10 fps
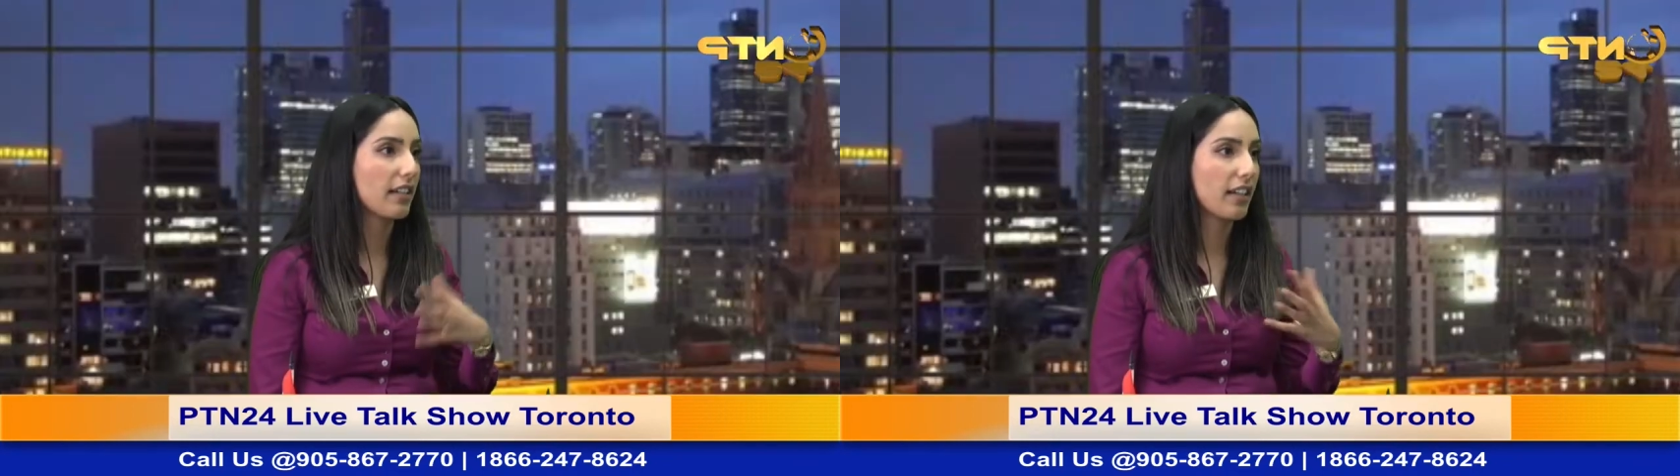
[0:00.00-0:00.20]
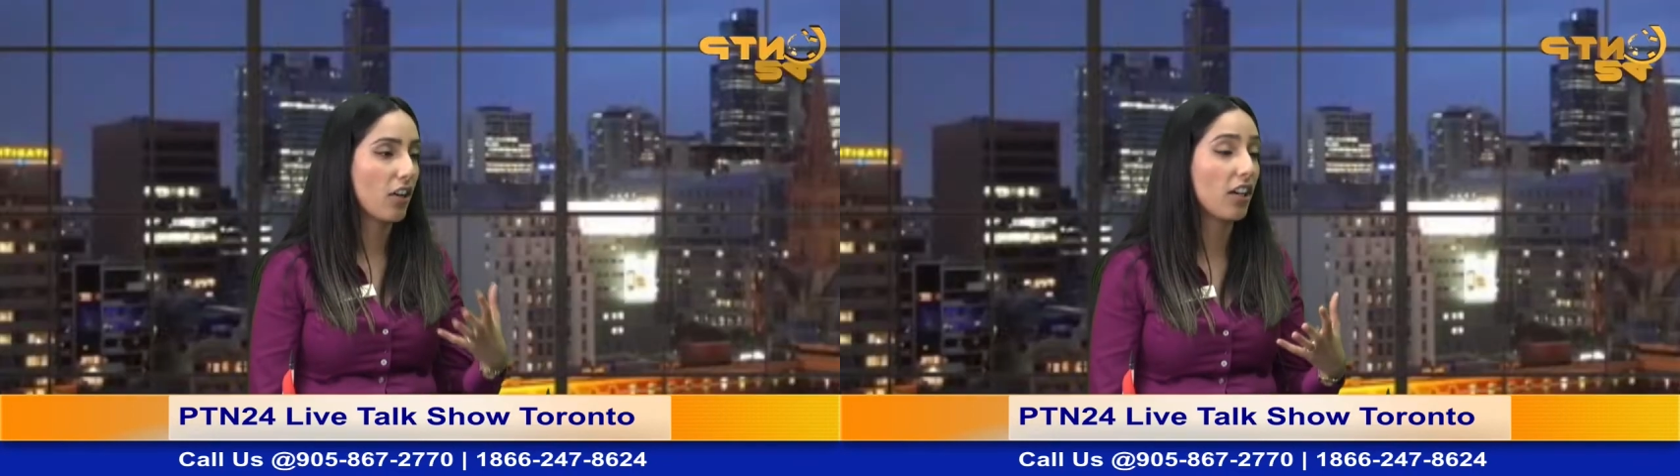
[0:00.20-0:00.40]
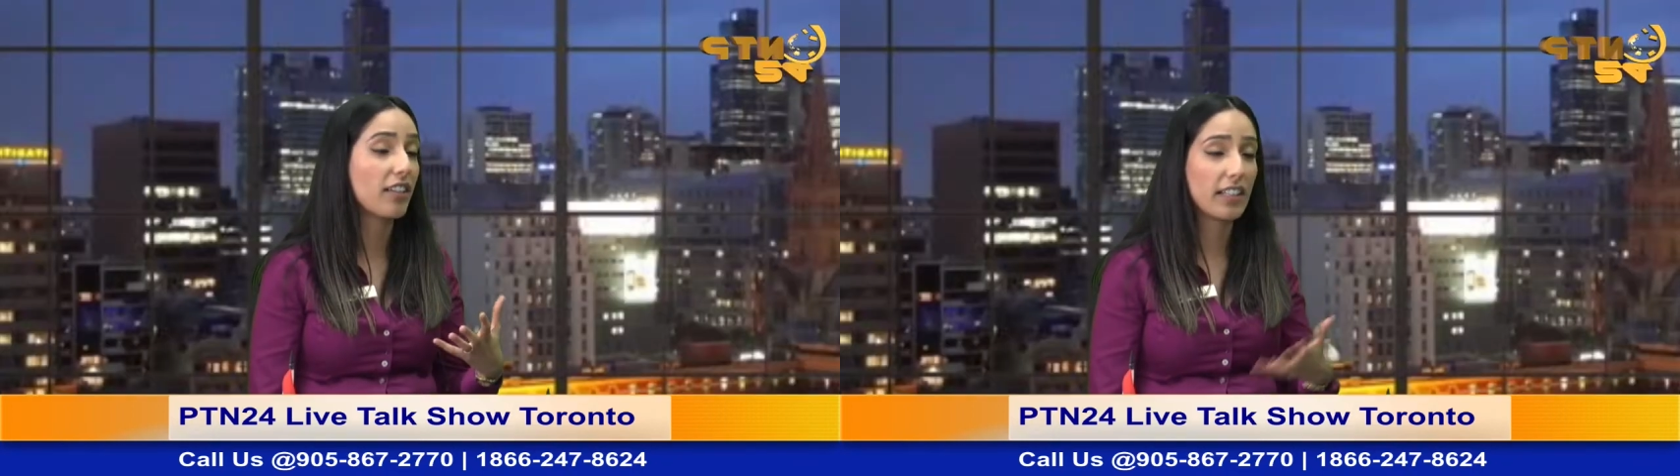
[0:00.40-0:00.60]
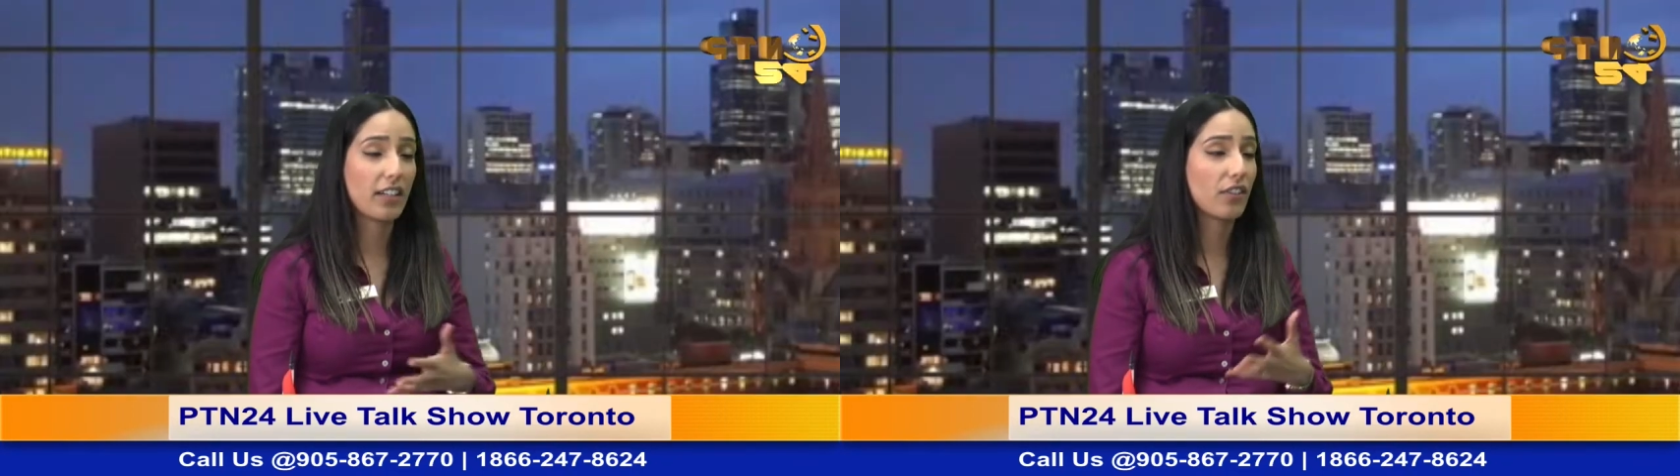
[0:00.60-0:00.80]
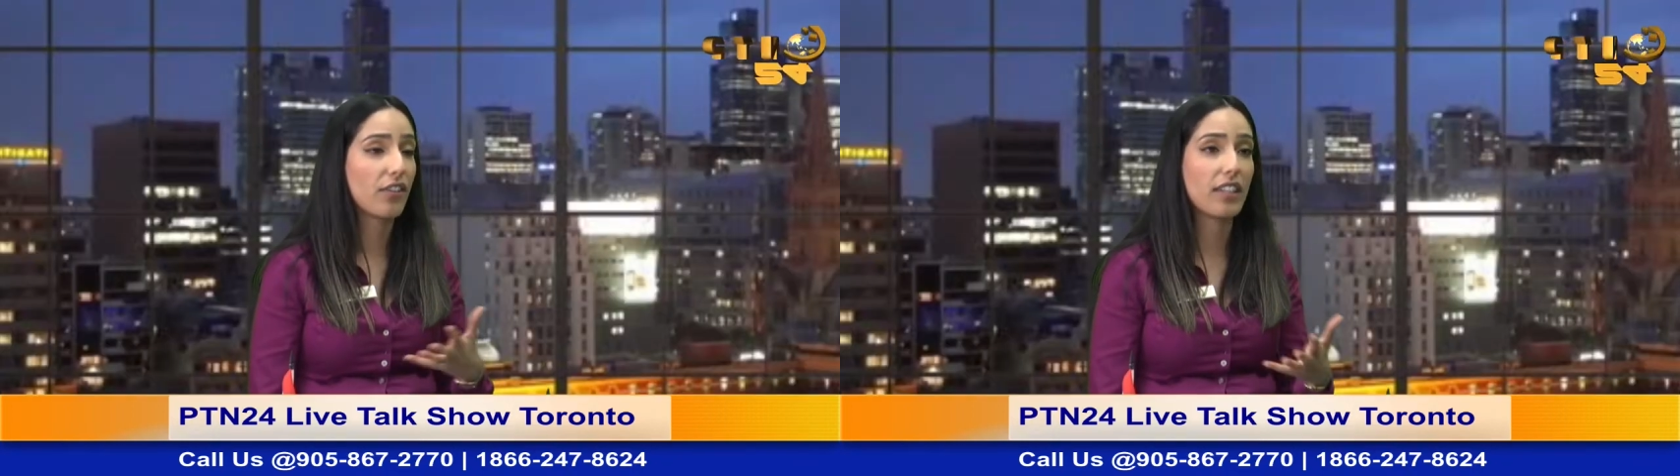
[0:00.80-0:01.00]
and all
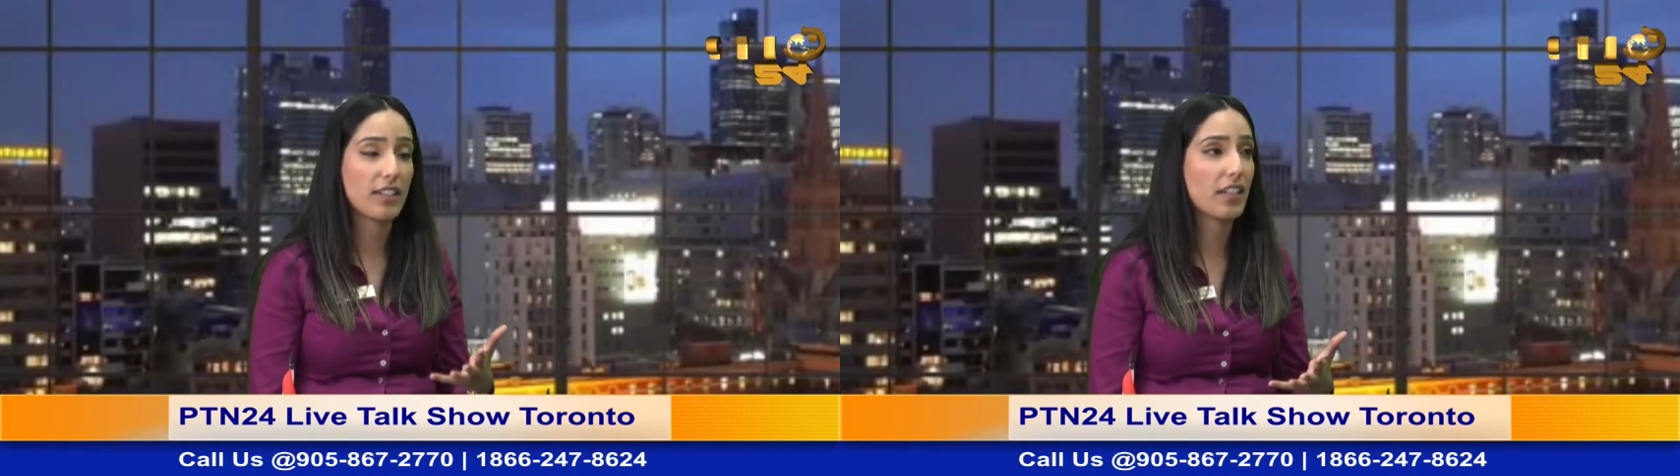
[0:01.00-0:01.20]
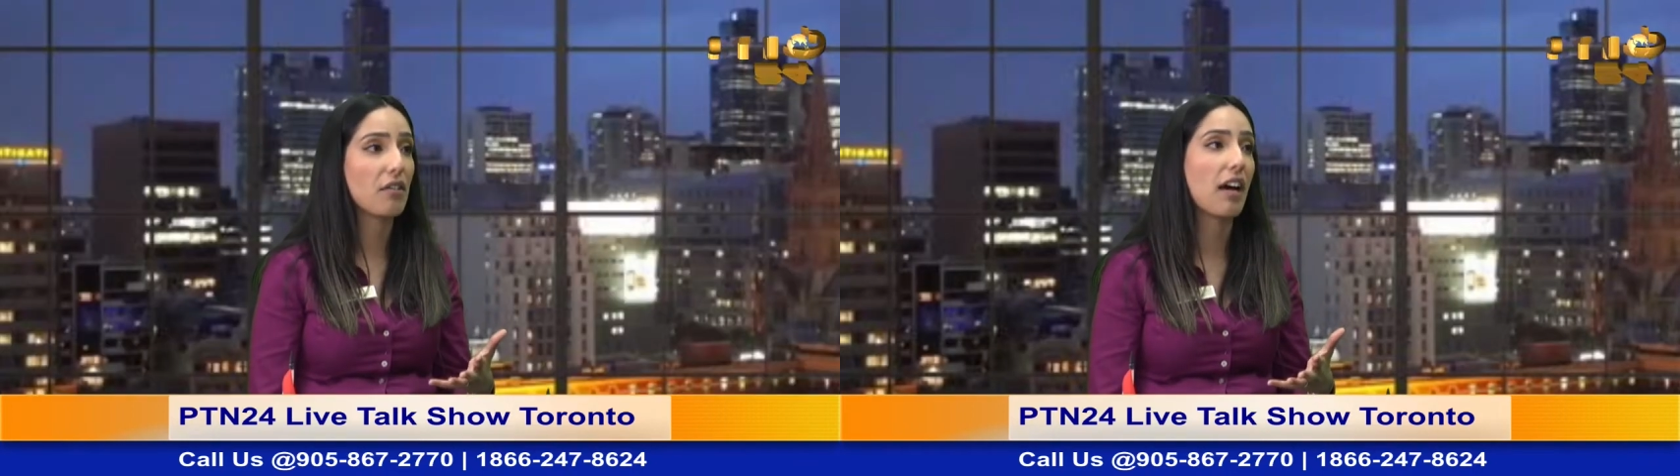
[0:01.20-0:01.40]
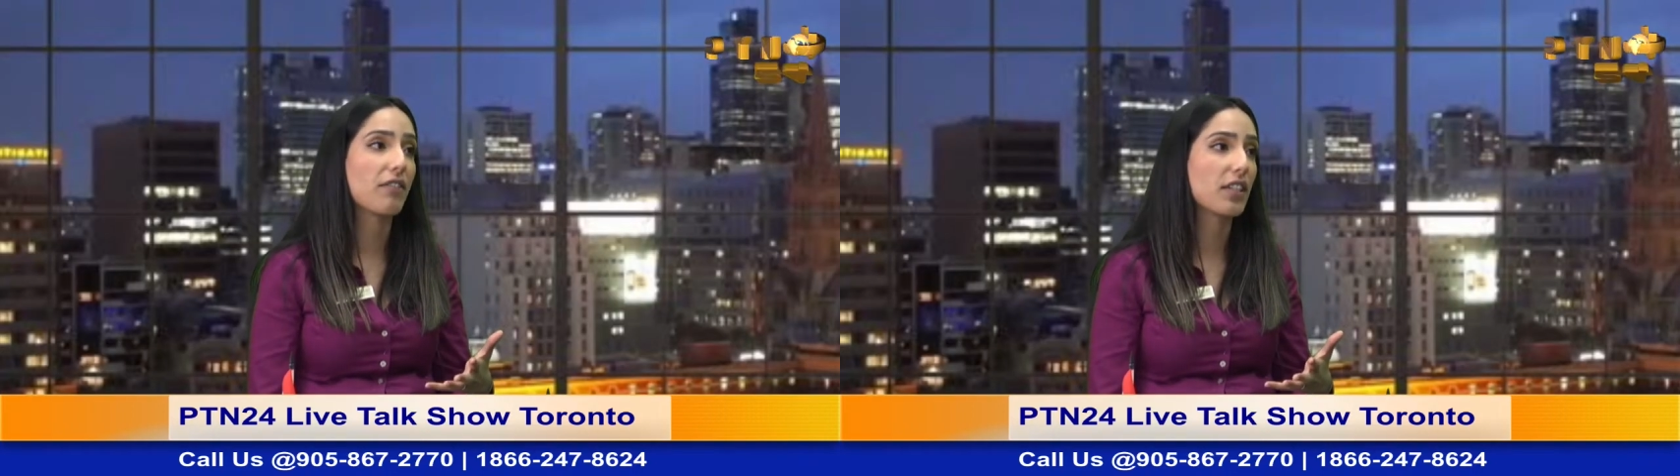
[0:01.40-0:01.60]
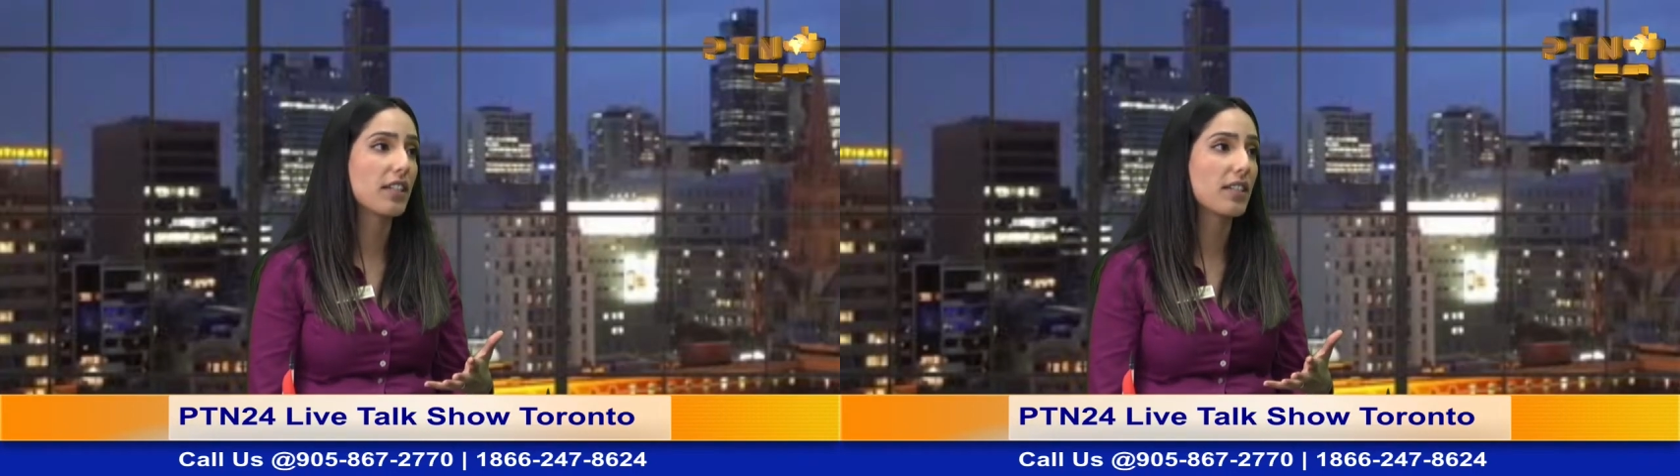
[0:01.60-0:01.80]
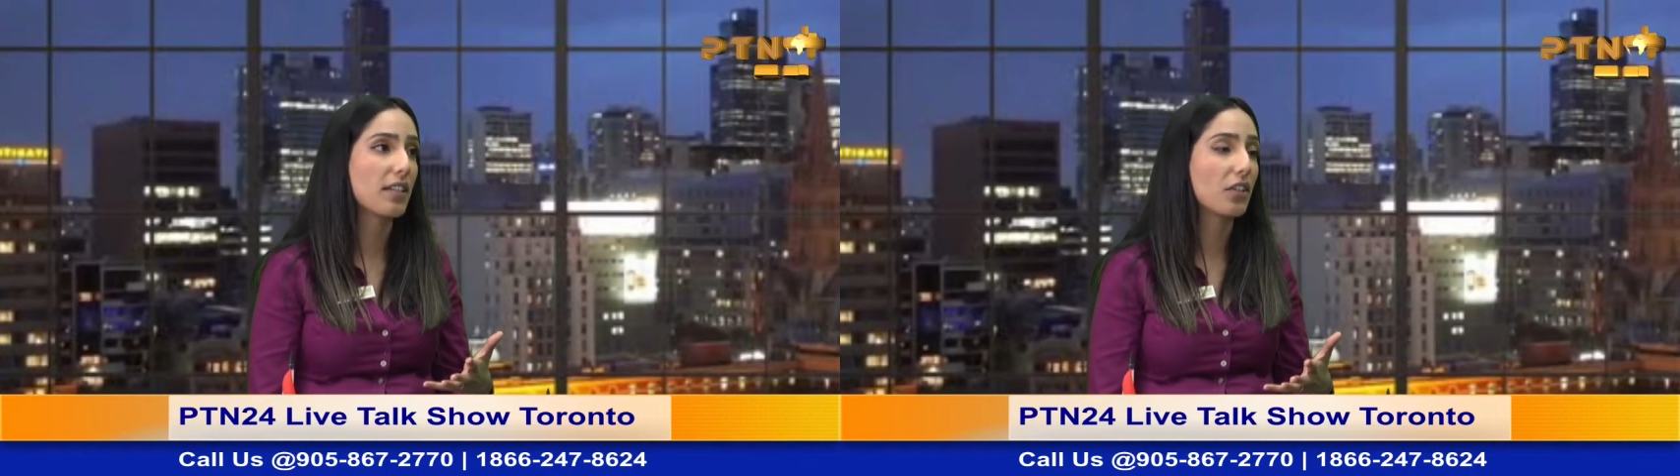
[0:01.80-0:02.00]
the other things that you have to
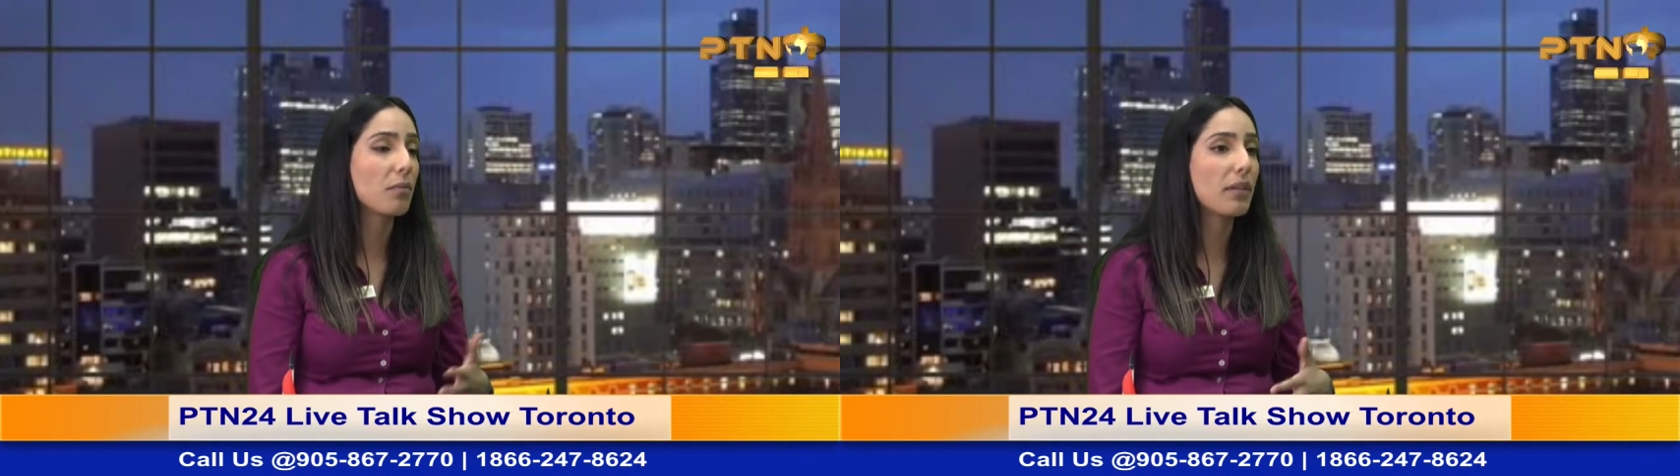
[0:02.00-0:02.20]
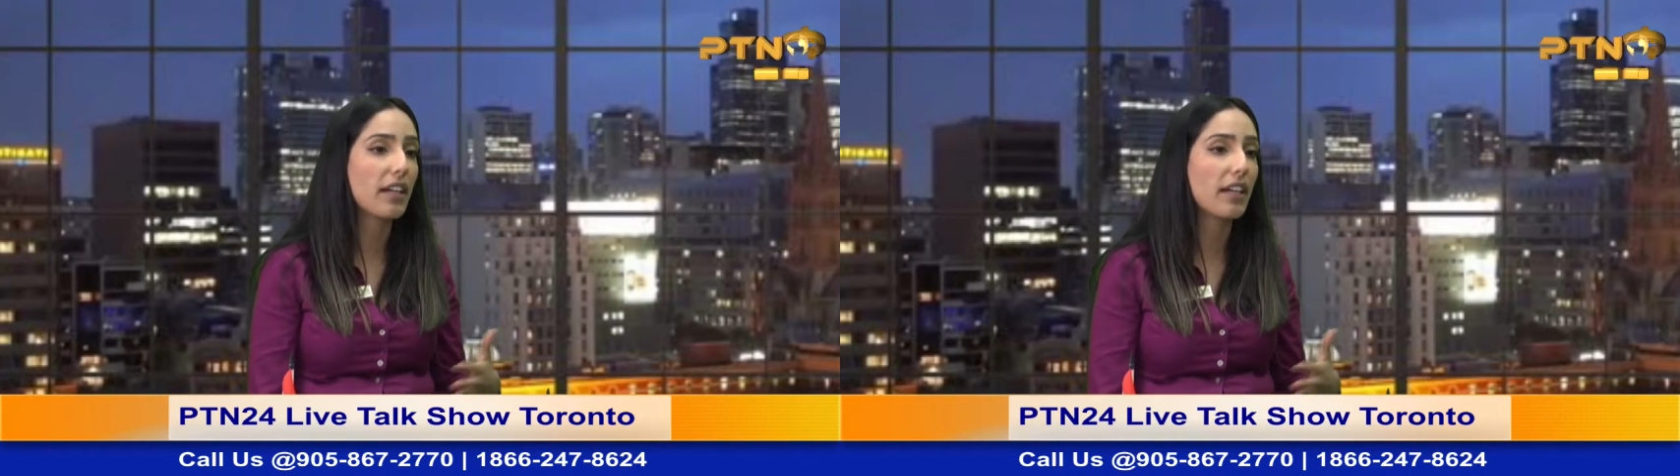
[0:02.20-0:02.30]
consider.